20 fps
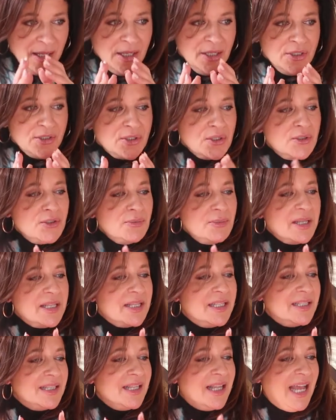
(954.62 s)
excuse me,
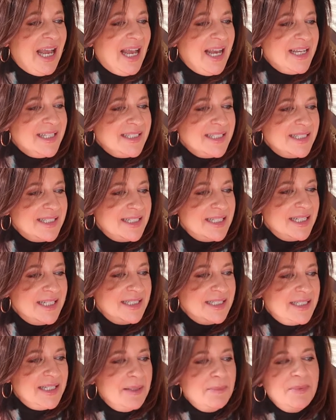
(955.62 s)
the last
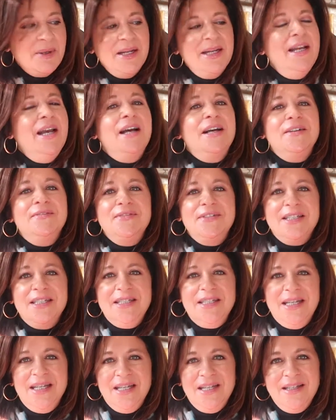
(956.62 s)
tip I have
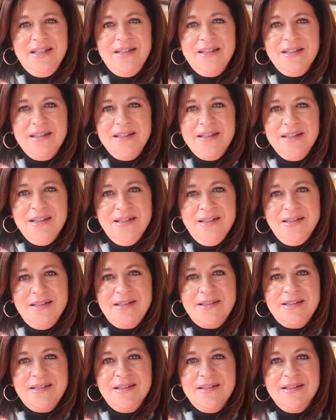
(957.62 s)
today
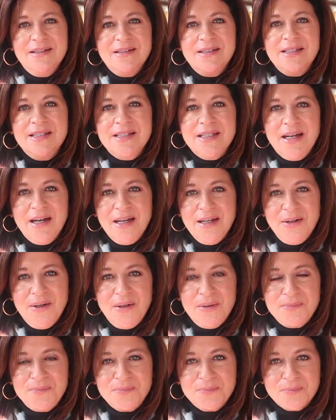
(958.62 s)
is style.
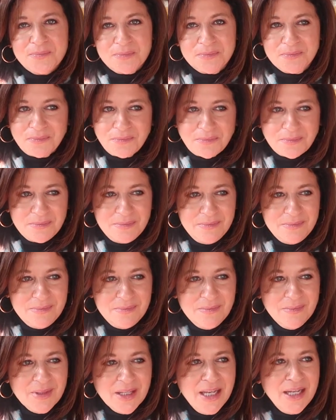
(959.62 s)

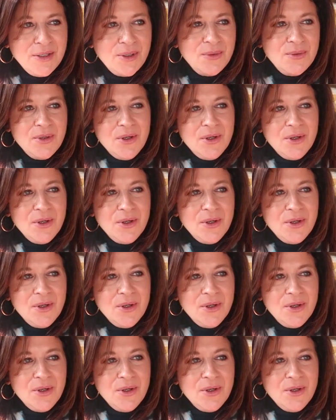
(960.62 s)
And you